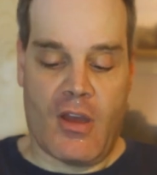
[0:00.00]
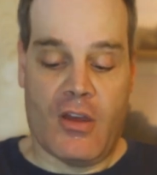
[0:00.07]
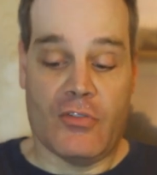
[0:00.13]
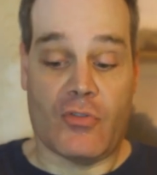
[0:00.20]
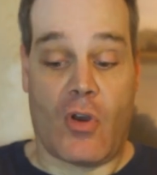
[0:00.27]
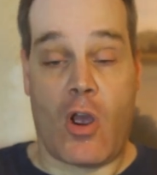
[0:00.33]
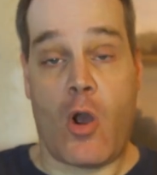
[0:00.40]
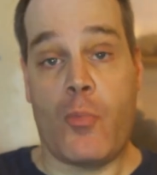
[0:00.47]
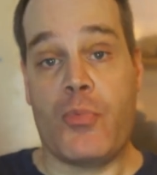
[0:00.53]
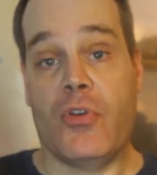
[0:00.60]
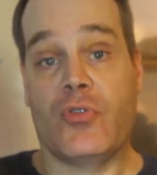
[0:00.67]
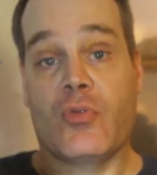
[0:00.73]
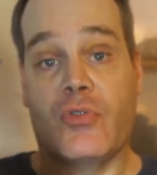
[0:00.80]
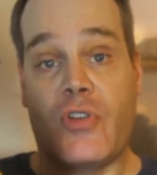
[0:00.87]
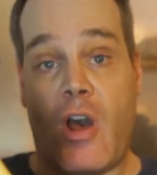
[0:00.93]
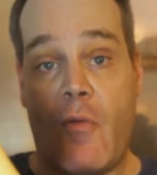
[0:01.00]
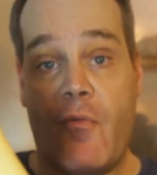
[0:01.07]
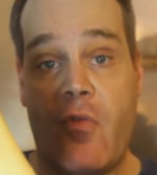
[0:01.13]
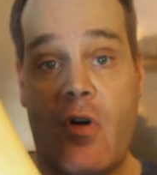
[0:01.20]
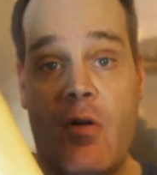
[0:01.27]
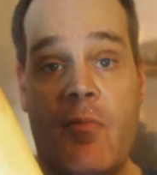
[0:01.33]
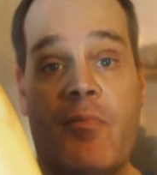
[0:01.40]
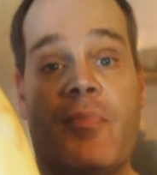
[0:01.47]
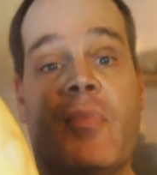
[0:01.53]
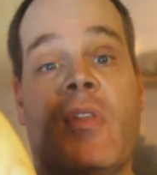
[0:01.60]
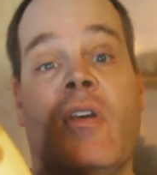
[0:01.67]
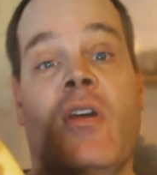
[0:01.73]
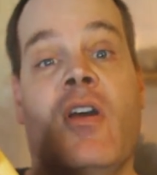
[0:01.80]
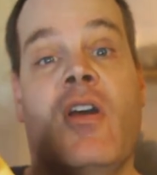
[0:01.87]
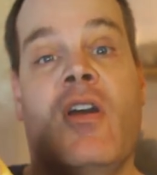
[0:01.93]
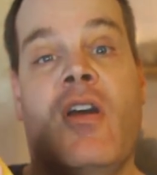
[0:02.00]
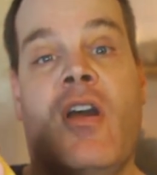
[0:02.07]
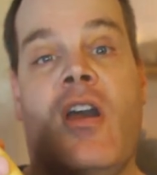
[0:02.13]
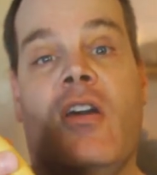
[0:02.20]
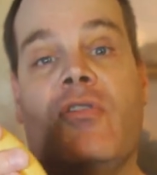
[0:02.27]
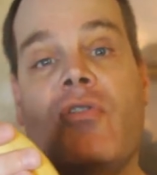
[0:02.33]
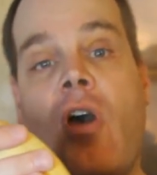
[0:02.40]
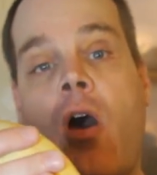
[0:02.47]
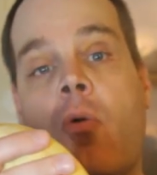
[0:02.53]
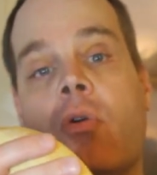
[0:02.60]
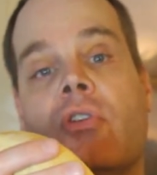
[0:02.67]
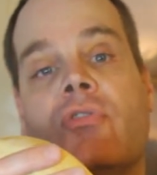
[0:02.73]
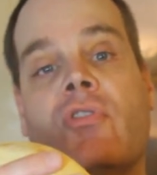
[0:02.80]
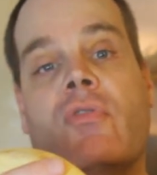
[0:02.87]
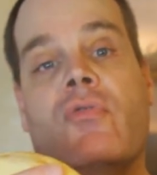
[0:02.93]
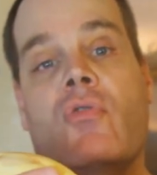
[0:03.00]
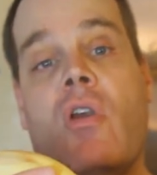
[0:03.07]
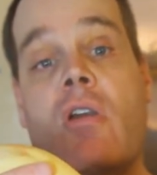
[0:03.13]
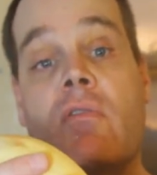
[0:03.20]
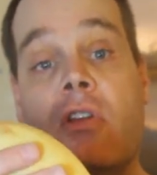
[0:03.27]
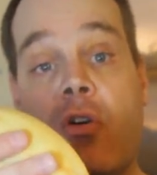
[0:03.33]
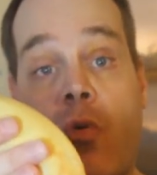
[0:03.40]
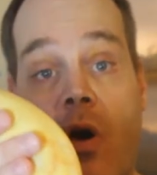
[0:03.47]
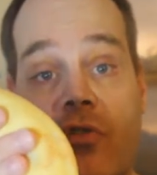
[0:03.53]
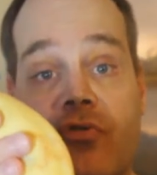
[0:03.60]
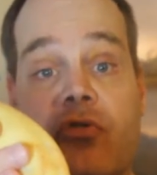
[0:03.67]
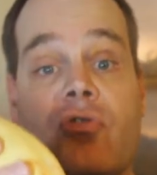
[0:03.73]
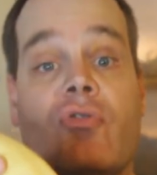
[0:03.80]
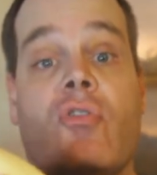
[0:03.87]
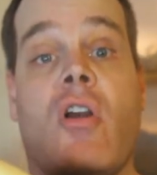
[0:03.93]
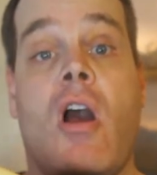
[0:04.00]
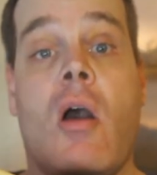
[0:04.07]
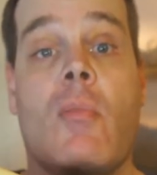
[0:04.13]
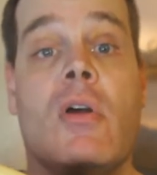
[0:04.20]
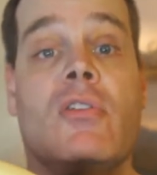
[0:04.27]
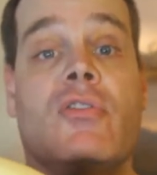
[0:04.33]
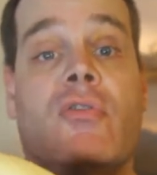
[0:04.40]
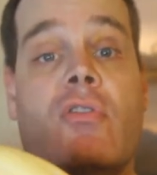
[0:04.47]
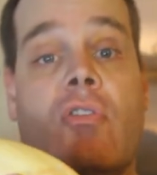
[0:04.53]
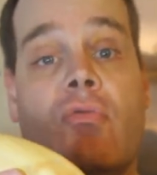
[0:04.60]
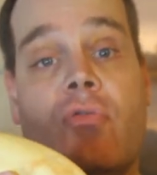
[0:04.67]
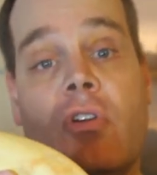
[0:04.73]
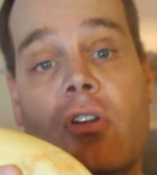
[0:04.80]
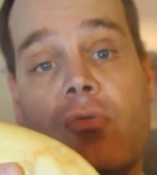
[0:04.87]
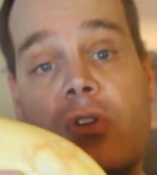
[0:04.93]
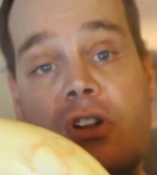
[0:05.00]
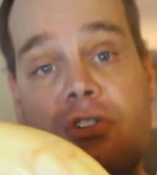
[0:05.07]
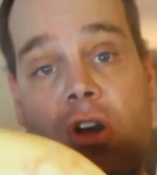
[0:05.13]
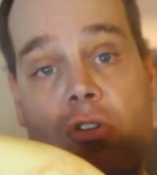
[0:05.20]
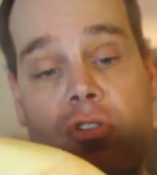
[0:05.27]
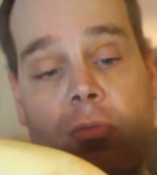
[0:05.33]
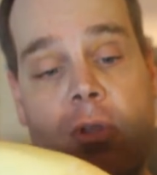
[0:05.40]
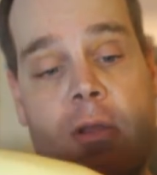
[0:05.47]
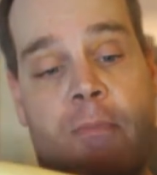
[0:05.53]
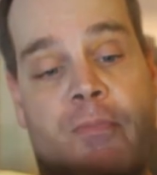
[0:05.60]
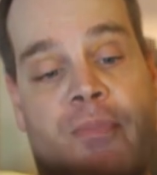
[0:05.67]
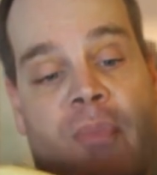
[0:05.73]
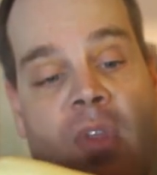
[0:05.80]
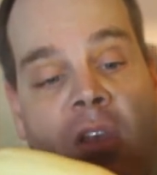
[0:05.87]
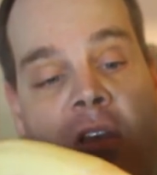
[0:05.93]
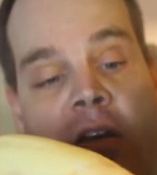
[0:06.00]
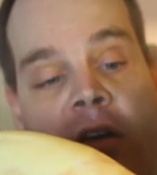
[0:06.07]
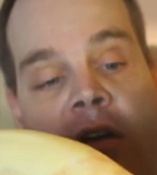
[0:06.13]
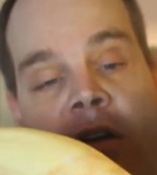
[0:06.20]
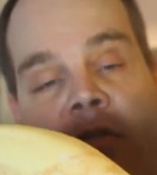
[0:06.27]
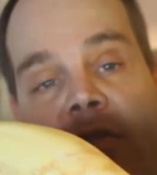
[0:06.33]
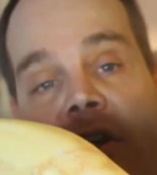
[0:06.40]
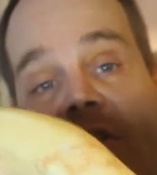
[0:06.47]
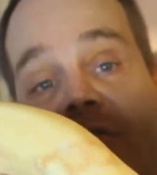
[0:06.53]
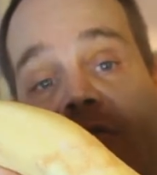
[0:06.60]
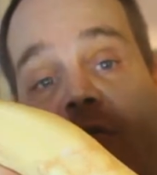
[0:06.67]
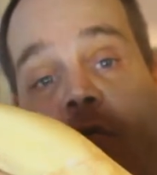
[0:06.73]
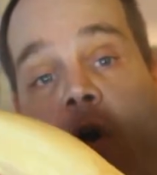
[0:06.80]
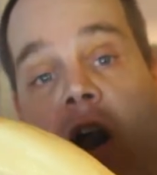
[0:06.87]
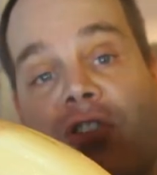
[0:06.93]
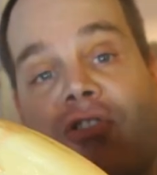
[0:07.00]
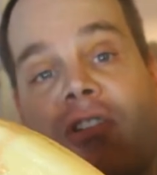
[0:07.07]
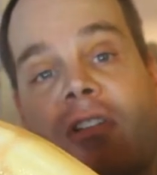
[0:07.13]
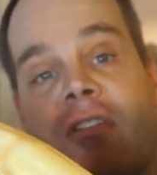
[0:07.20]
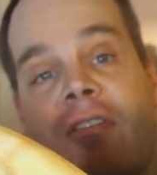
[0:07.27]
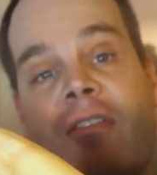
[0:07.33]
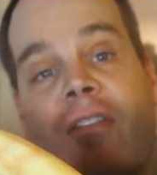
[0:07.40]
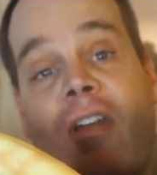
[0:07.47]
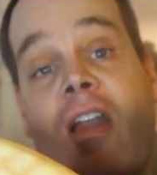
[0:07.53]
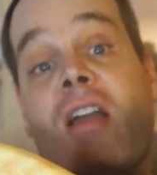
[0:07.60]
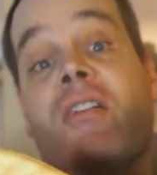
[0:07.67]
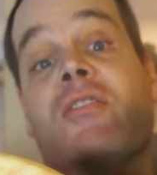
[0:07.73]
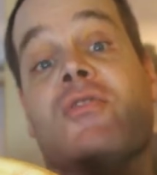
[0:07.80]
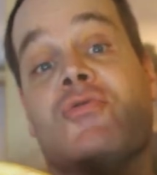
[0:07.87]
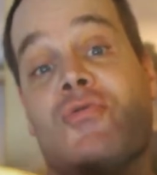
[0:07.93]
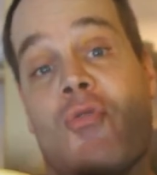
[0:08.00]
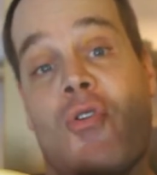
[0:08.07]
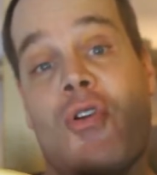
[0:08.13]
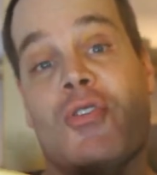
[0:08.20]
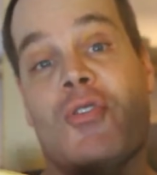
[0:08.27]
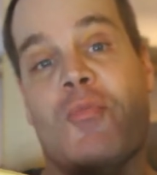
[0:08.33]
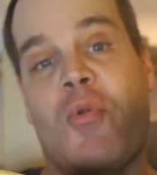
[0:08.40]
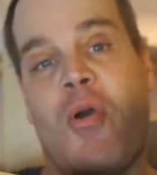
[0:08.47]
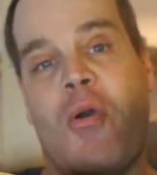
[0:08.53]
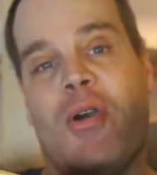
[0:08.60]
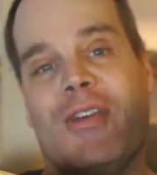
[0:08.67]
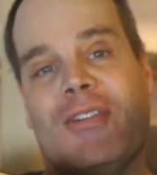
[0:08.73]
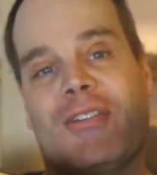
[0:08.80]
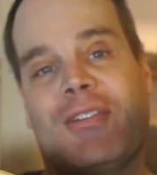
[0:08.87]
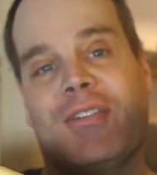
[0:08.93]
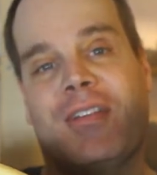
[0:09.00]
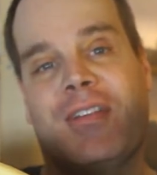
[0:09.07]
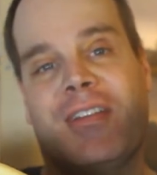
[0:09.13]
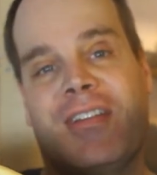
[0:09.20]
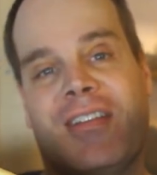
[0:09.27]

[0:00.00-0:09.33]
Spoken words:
So I hope this was helpful. As always, if you have any questions or comments, feel free to reach out to me. Thanks for watching, and enjoy your boas.